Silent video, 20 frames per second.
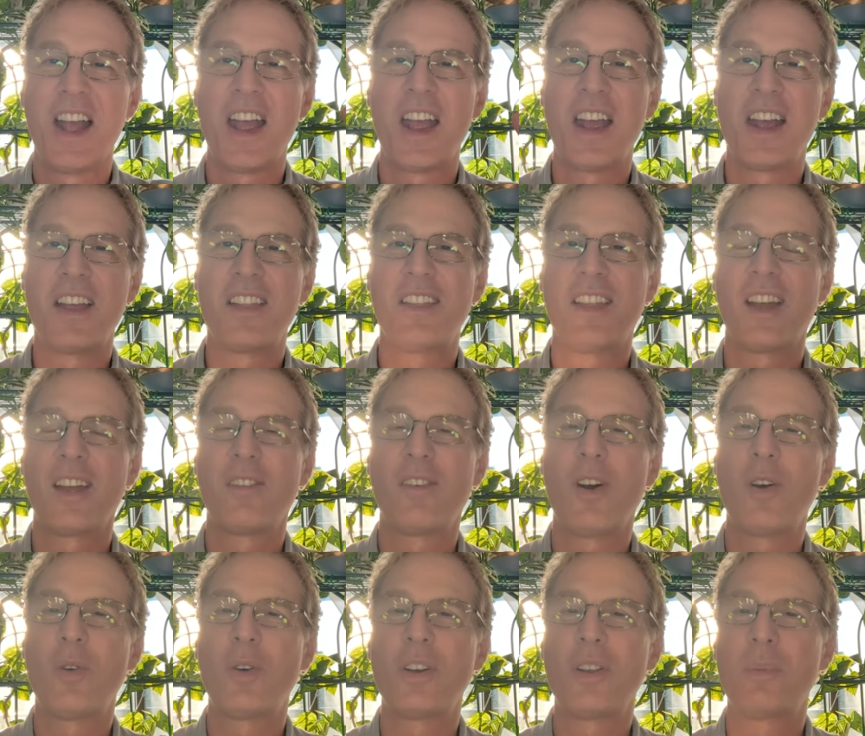and they've
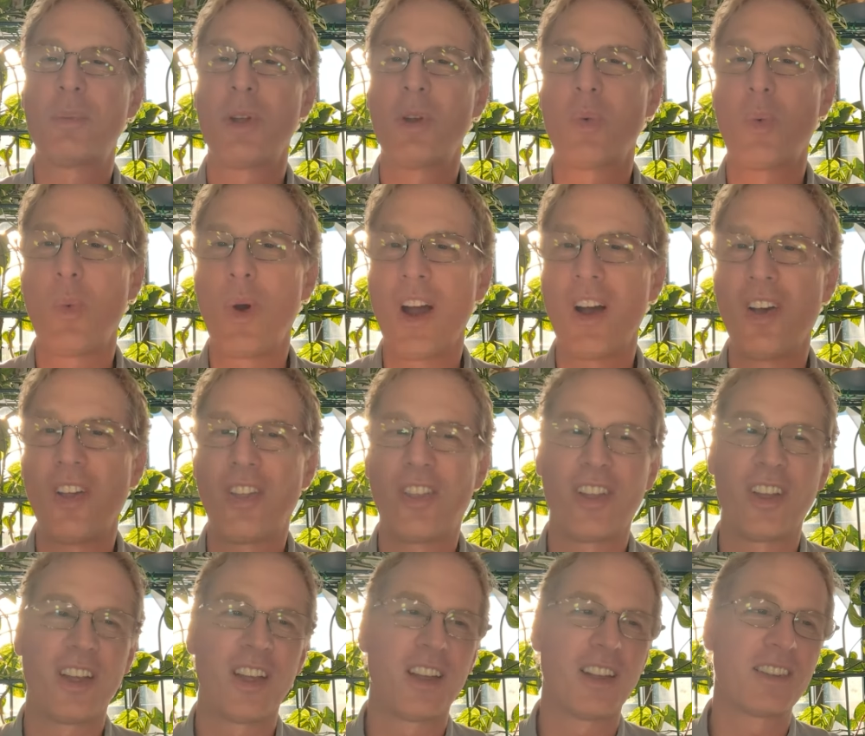always been
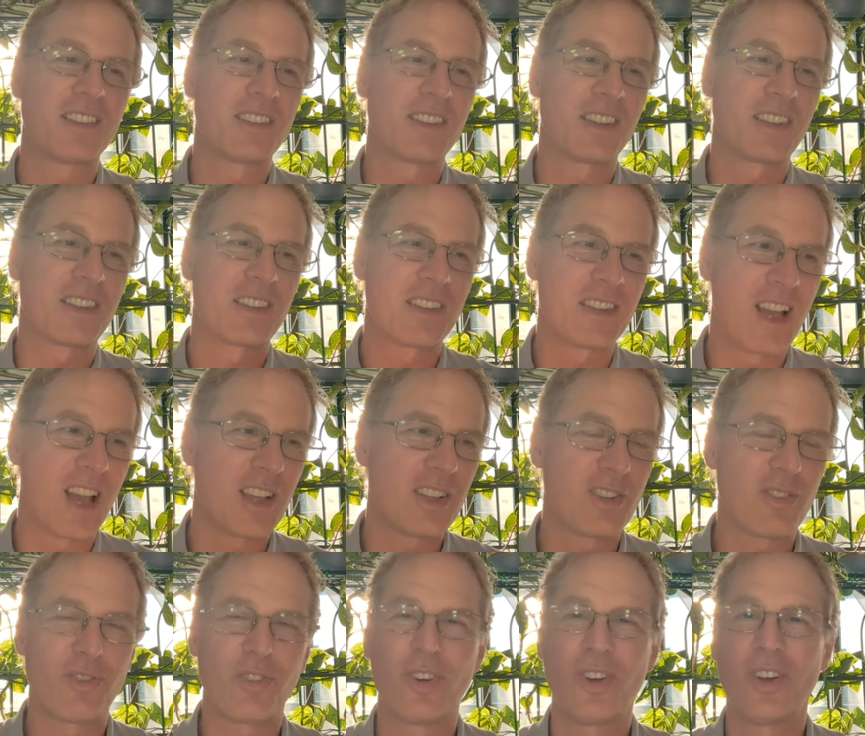wealthy and
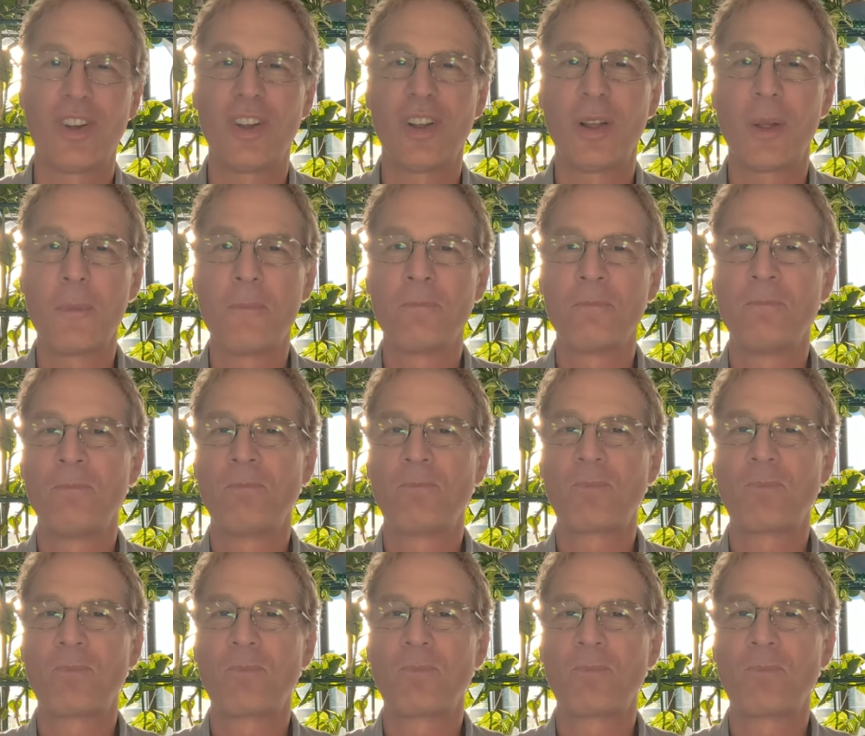successful